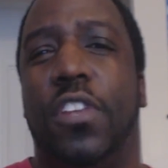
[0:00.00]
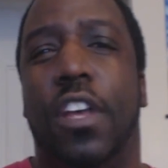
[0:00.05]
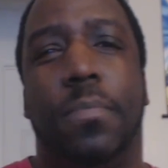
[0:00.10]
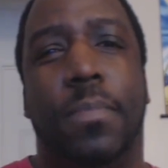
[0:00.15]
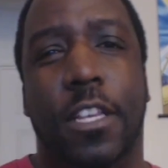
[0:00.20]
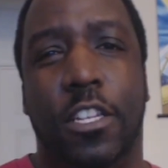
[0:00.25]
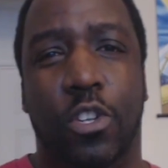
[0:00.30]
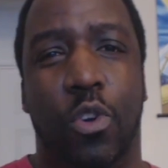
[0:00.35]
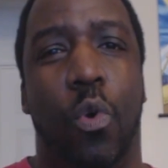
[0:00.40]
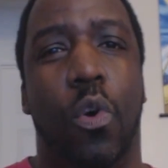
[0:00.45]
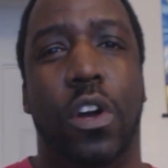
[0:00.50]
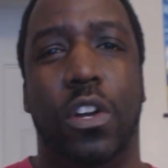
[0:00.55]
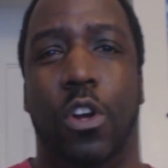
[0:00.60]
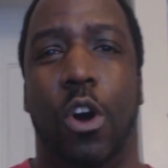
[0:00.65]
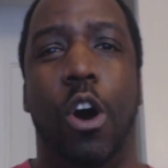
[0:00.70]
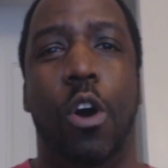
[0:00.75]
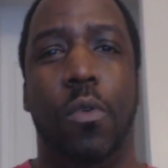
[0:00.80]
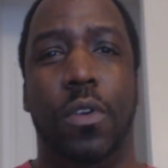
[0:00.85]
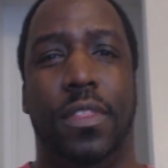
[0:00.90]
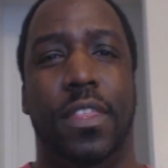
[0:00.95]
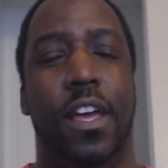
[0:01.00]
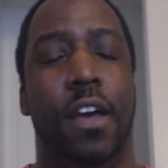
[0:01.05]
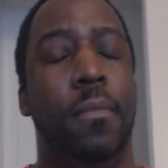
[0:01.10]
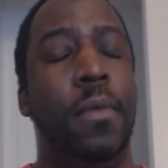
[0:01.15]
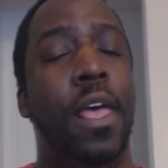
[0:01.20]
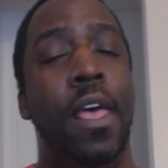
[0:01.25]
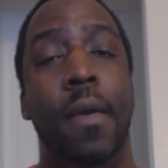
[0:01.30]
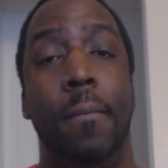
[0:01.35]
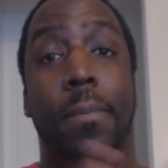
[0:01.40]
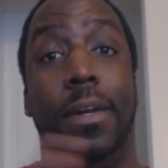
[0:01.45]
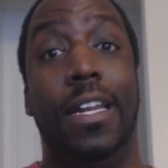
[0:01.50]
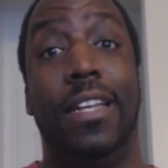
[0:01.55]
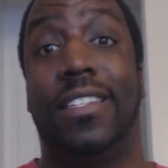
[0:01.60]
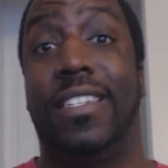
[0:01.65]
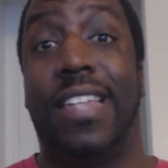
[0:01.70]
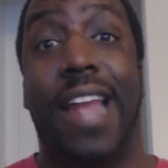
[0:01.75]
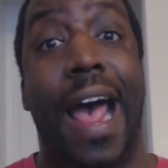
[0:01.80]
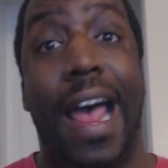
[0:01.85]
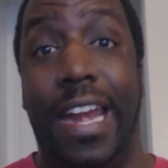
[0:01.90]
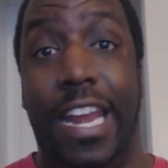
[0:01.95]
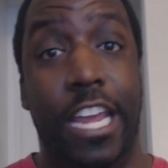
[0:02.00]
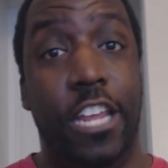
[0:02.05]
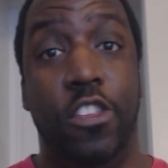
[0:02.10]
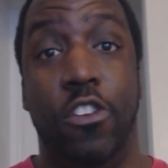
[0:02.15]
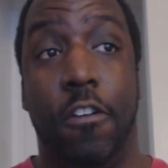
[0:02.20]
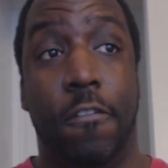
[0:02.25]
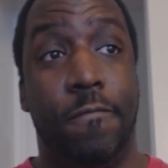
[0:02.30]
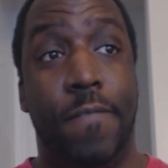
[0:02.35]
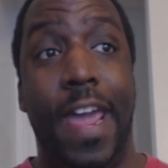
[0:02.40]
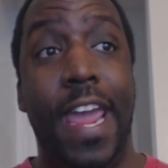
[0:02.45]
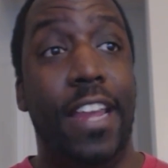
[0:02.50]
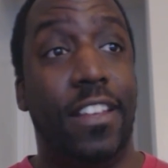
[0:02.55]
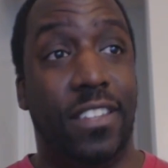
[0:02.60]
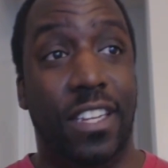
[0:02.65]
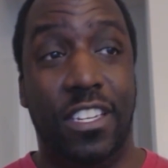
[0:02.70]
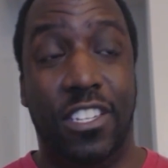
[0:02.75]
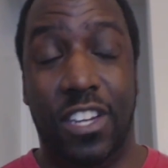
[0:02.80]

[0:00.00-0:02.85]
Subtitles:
something's going on with them, but it's not in your face.